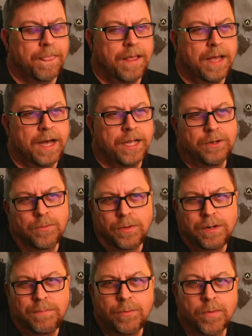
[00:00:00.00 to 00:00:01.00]
I don't
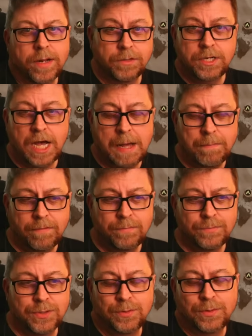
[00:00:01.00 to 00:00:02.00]
want to be right on top of
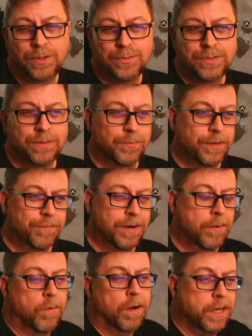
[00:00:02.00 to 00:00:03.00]
them so close that whenever
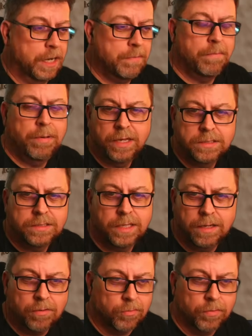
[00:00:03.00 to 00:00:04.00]
I walk out of my base,
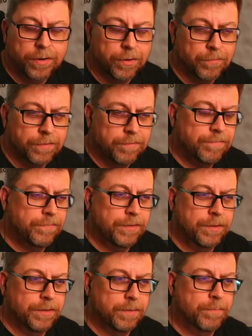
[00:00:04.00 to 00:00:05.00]
they all run over and,
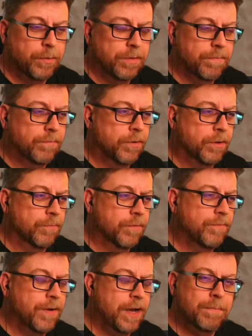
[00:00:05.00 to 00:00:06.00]
that both of them run over
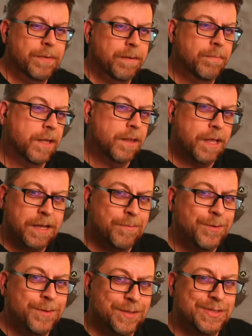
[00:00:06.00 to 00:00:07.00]
and fight me. But I like them
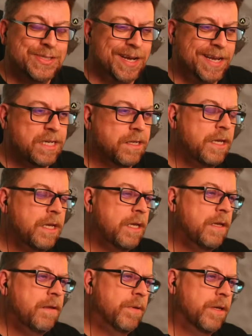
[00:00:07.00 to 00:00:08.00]
within sight,
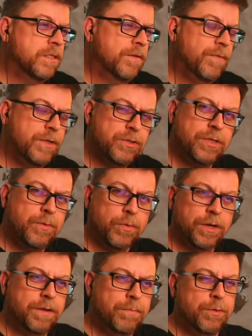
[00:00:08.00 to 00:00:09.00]
because eventually we're
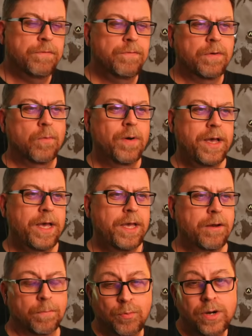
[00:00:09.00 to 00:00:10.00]
going to move
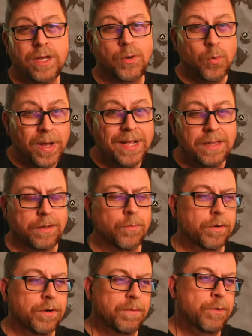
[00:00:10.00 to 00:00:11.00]
away, or pretty quickly,
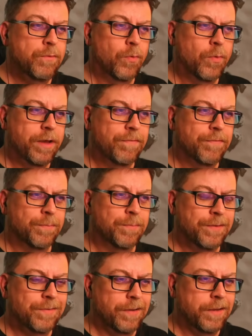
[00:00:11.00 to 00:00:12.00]
we're going to move away from,
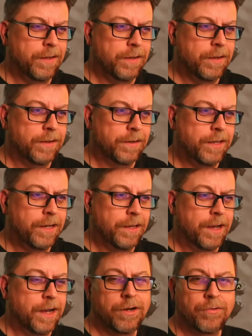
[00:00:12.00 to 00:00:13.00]
let's say,
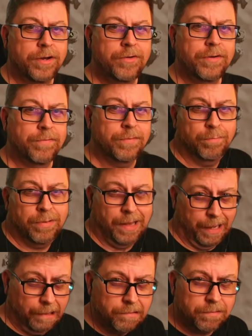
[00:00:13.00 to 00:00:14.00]
getting hydration from
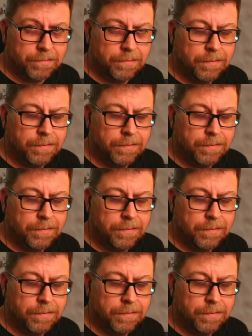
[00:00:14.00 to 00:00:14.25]
plants